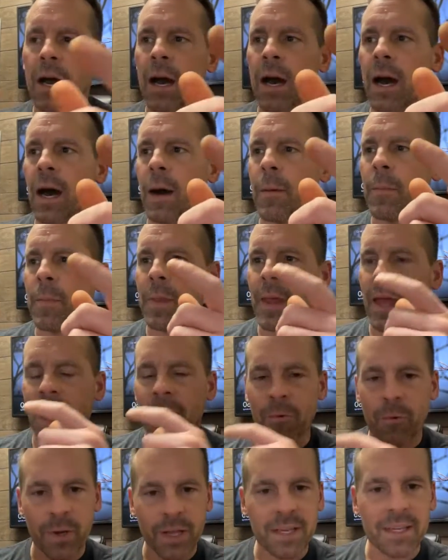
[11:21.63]

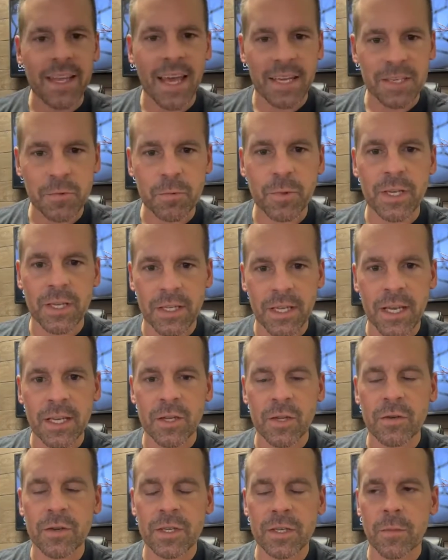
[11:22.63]
And we
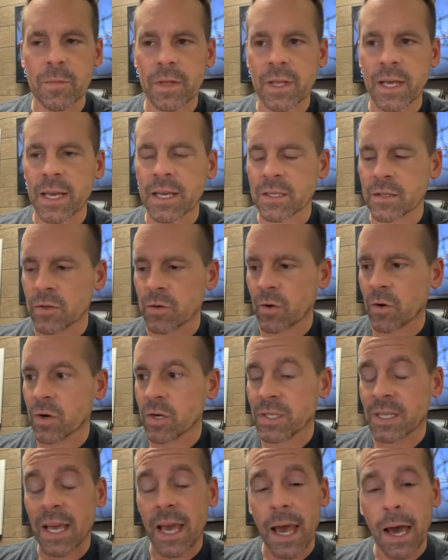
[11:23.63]
did do some things in
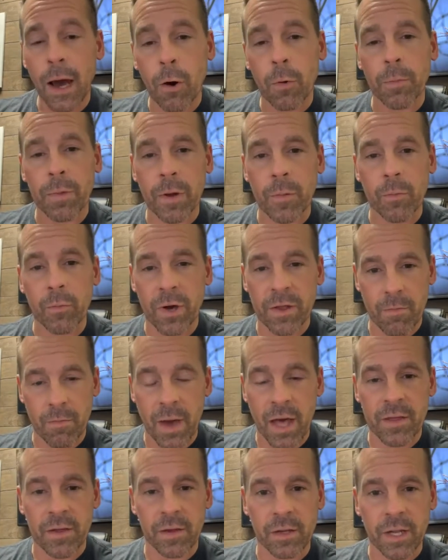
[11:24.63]
order to help him with
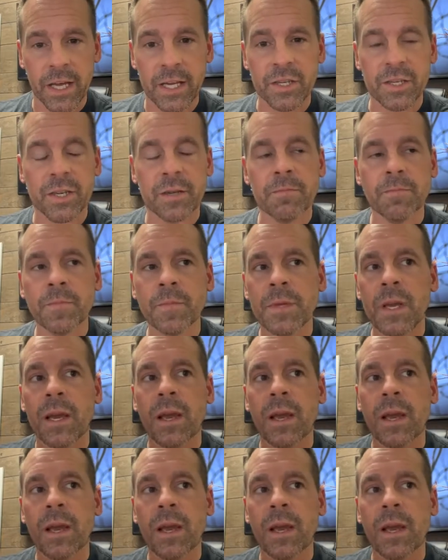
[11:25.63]
methylation.